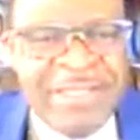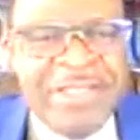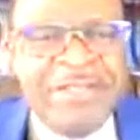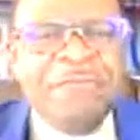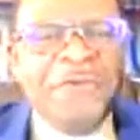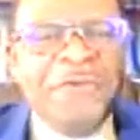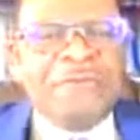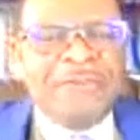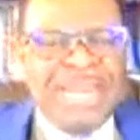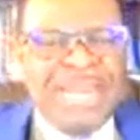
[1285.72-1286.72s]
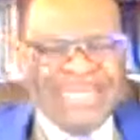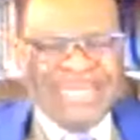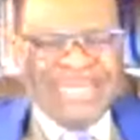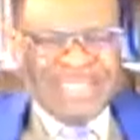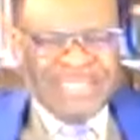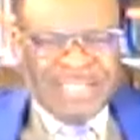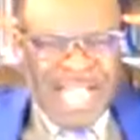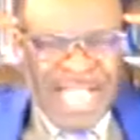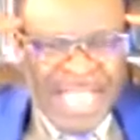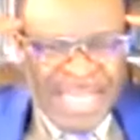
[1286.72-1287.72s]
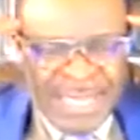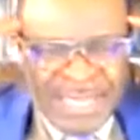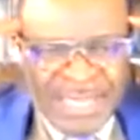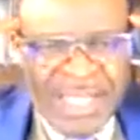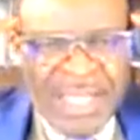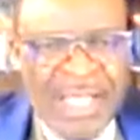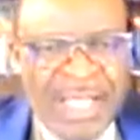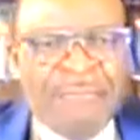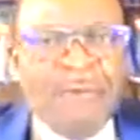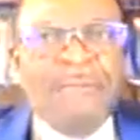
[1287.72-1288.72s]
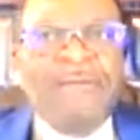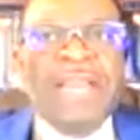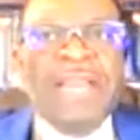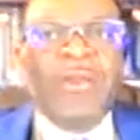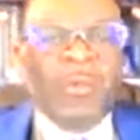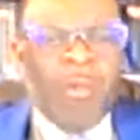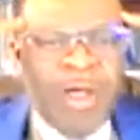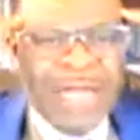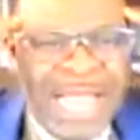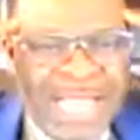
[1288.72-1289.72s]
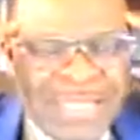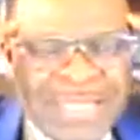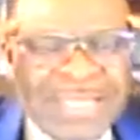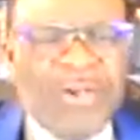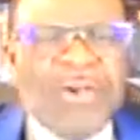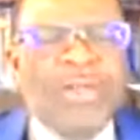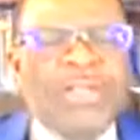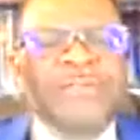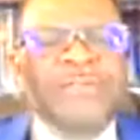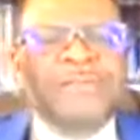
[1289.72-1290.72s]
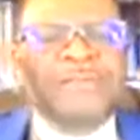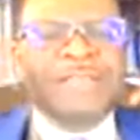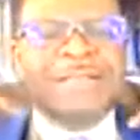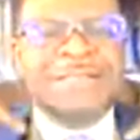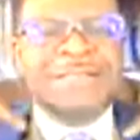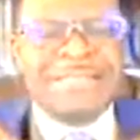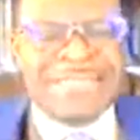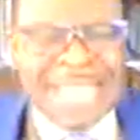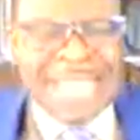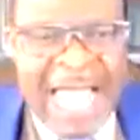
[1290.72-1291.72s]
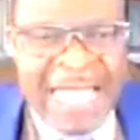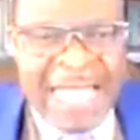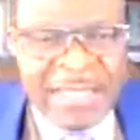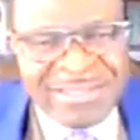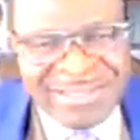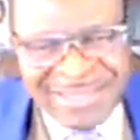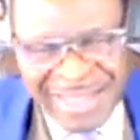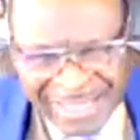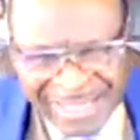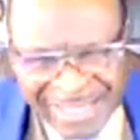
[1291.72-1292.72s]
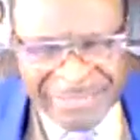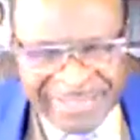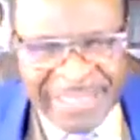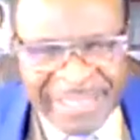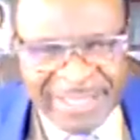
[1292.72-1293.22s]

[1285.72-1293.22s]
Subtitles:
If you're feeling sad, if you're feeling worthless, you're going to feel sad. It's not a good thing.